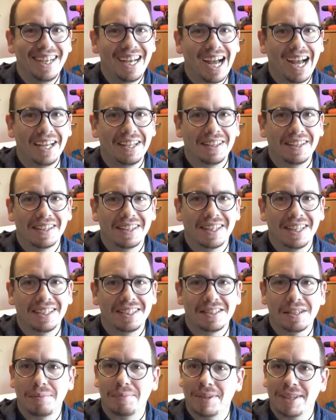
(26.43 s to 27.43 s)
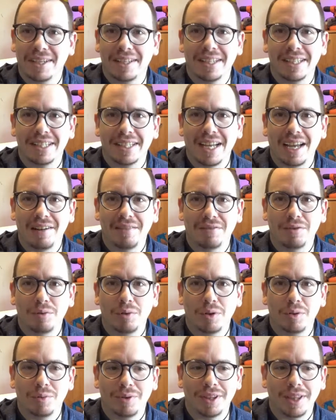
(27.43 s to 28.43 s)
I think that's something that
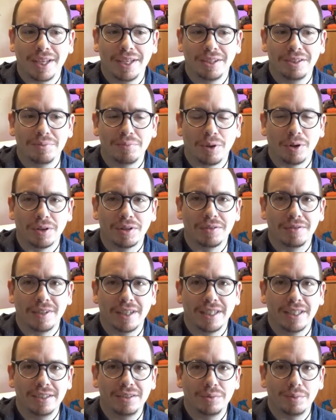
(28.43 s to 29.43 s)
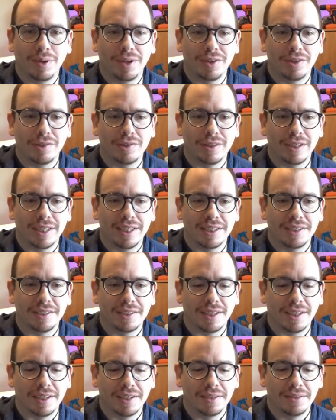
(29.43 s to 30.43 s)
everyone with a smart device, whether it's
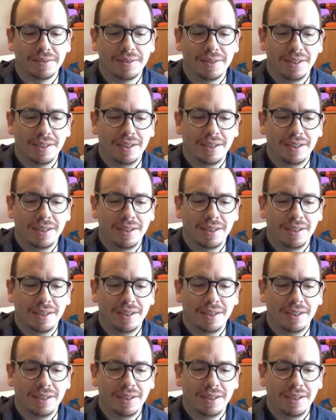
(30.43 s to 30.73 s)
GOOGLE